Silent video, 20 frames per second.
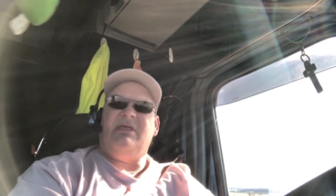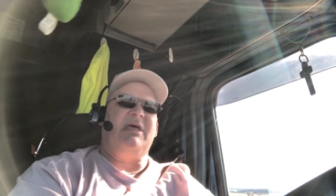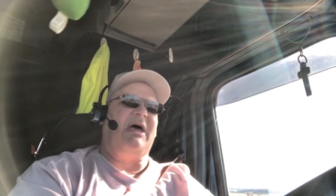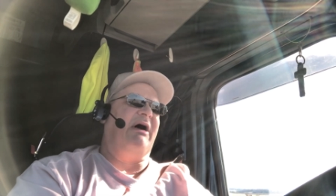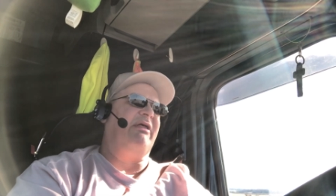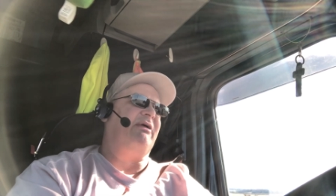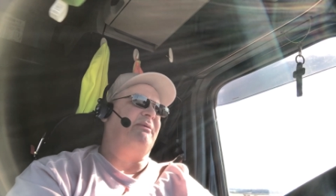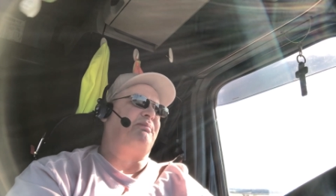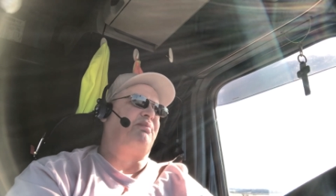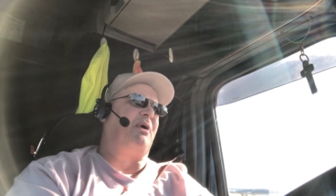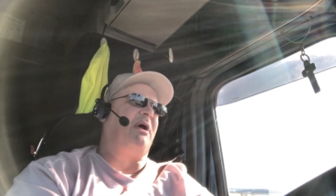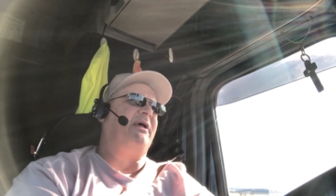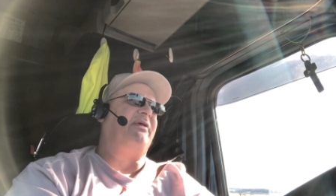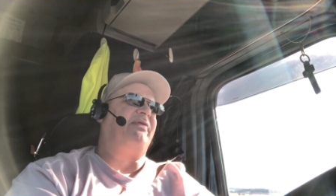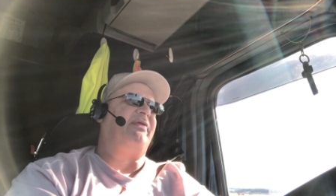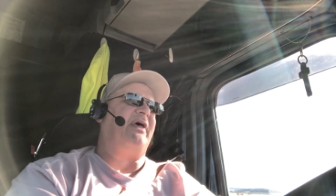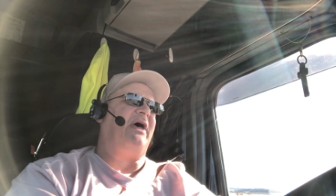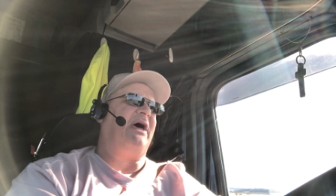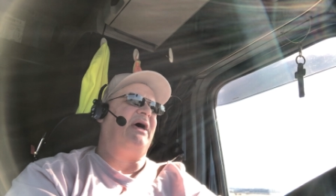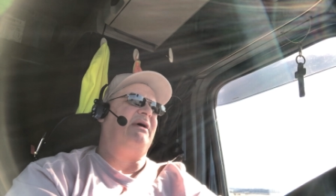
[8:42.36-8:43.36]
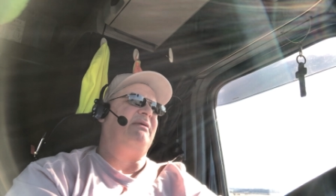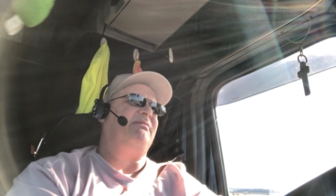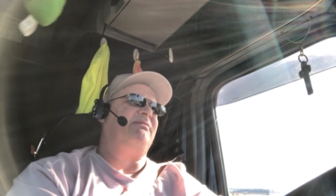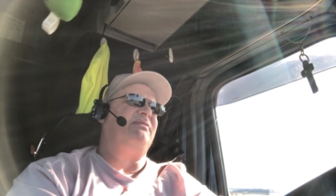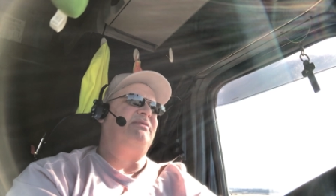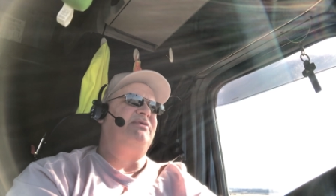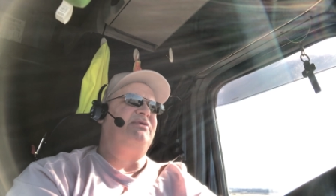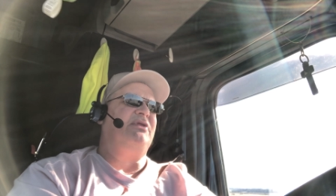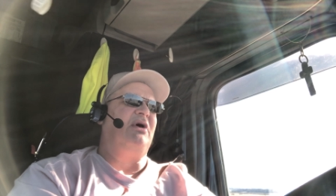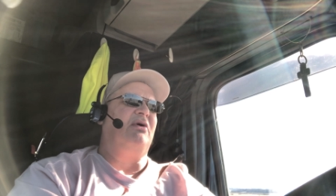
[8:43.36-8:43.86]
Are the brakes uh,
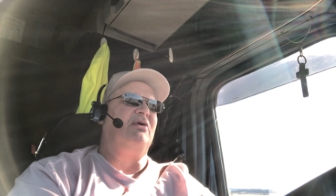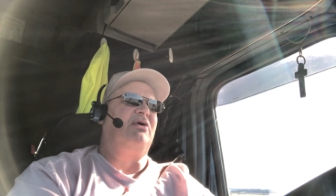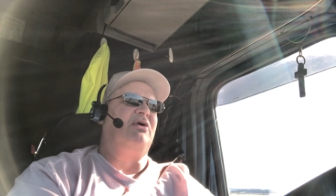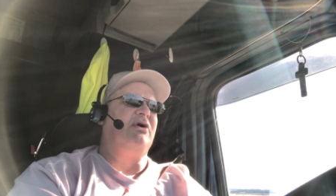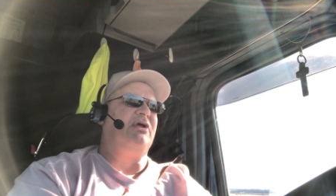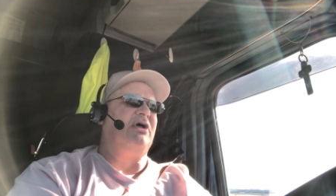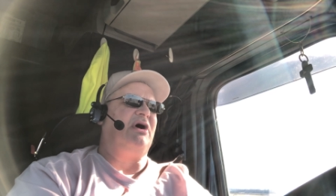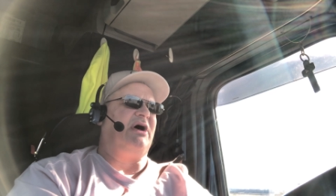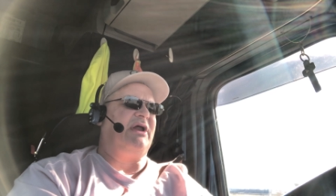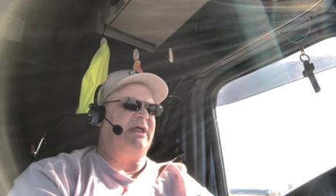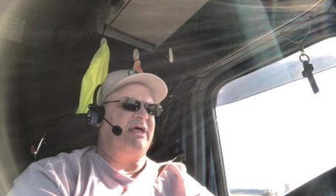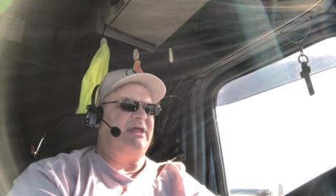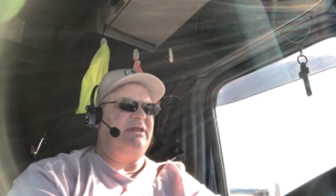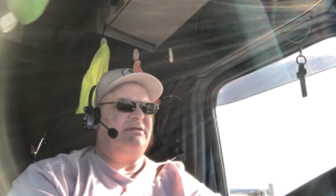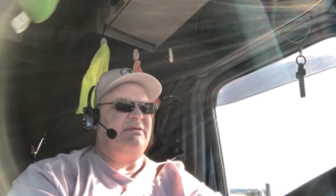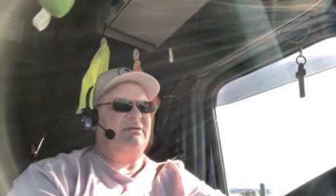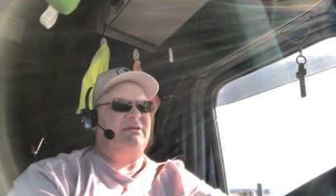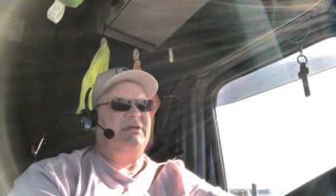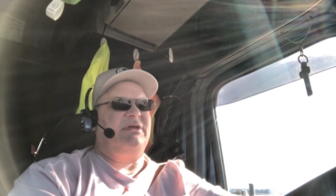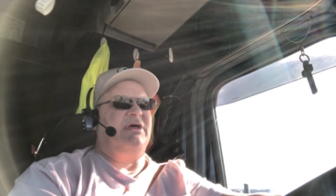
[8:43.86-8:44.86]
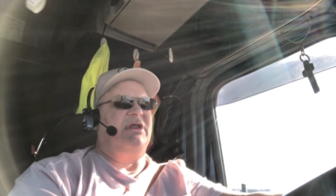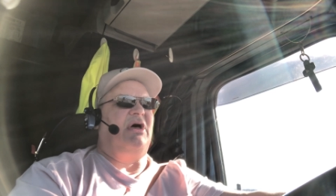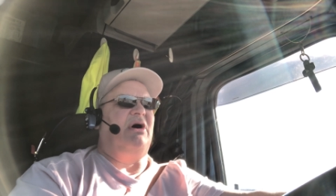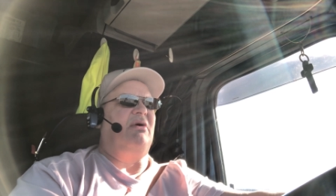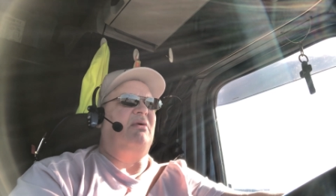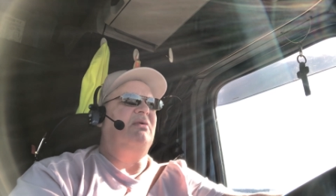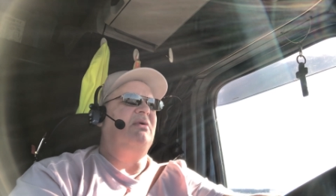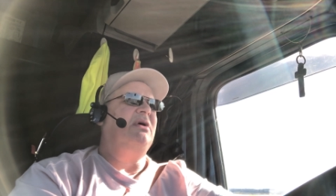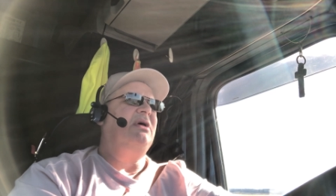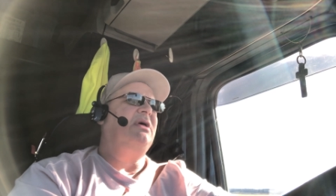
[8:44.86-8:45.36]
no good on it? You
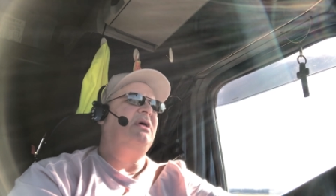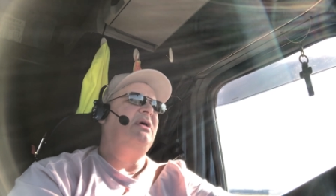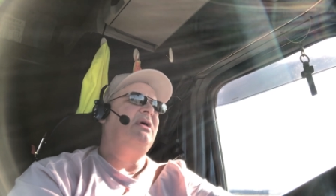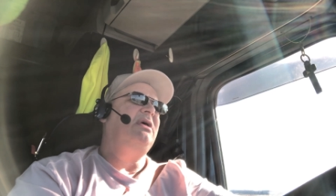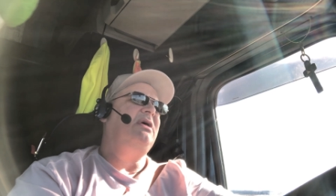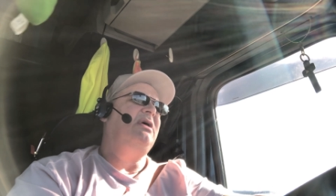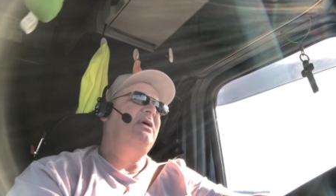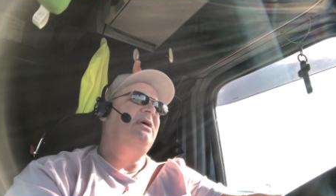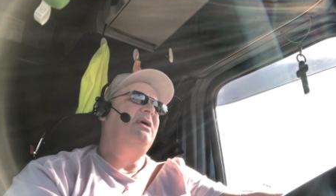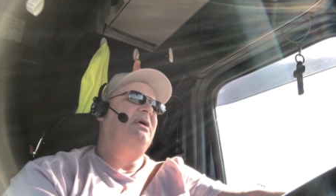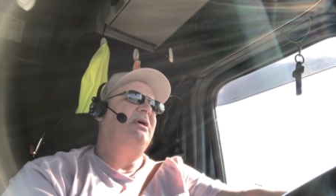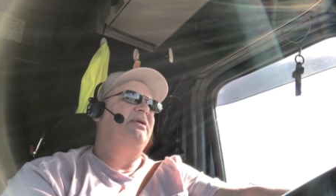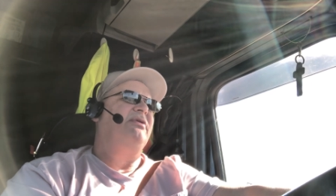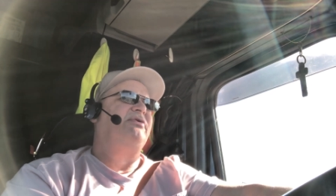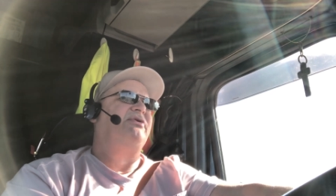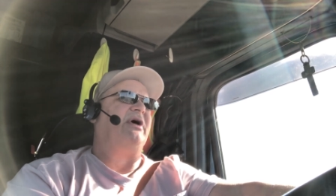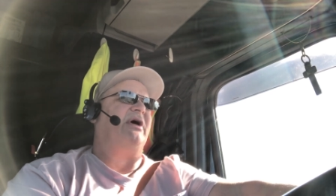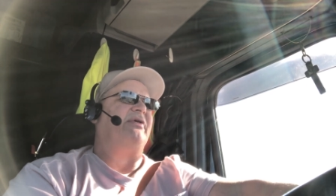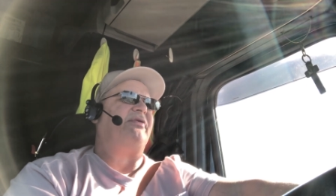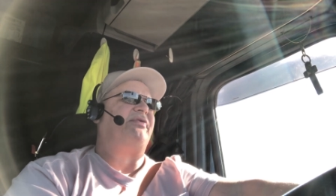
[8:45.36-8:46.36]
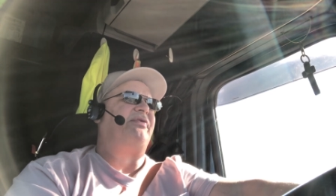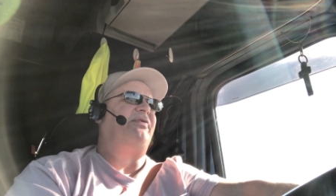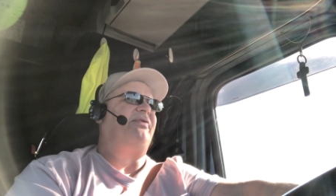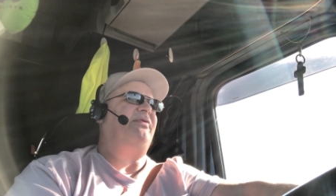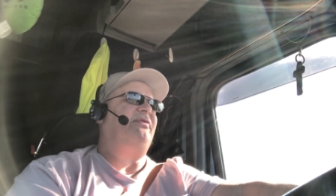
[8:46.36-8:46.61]
know, just